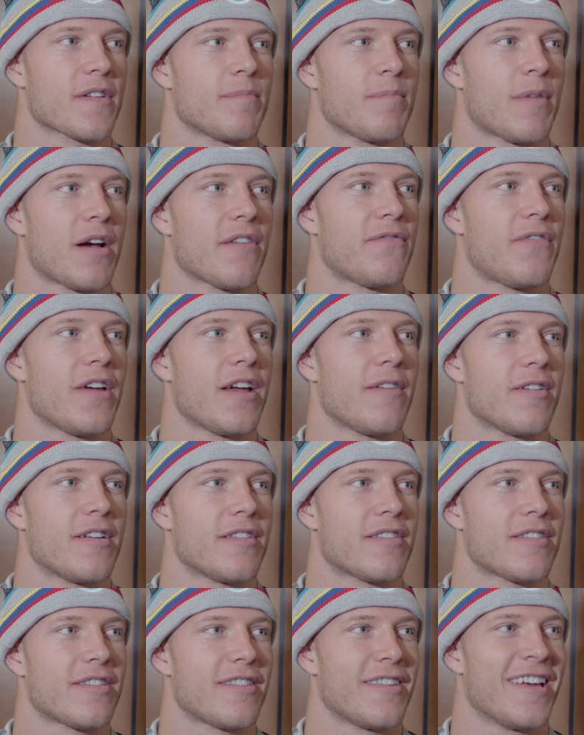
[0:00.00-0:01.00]
My
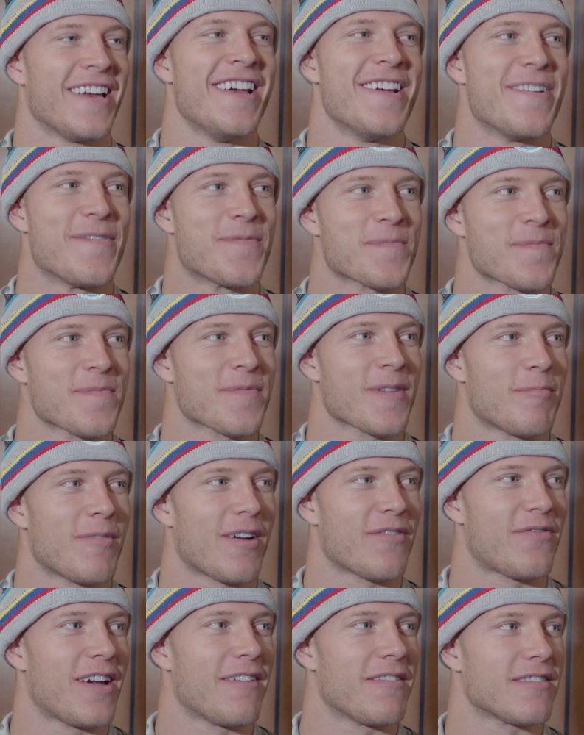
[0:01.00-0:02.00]
favorite
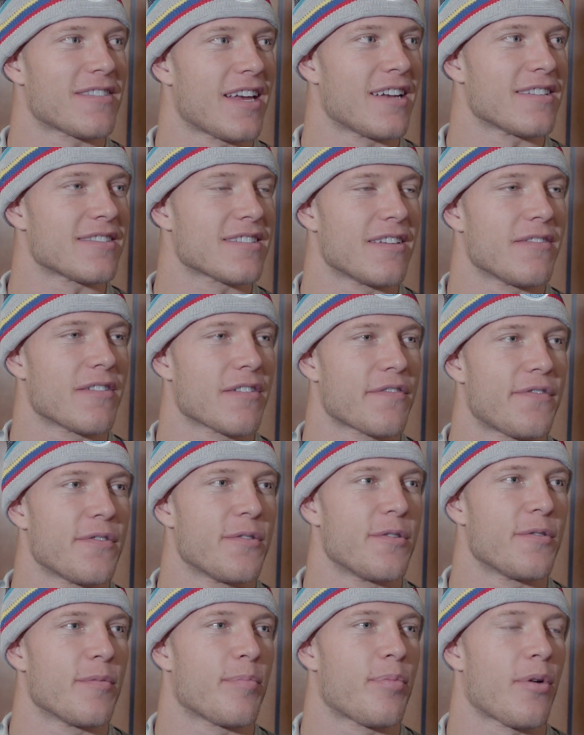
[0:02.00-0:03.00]
Thanksgiving
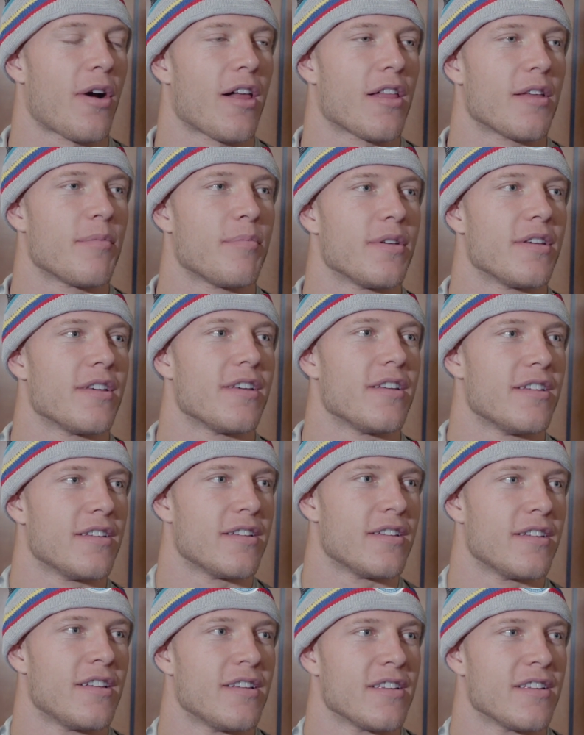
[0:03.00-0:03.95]
food would probably be,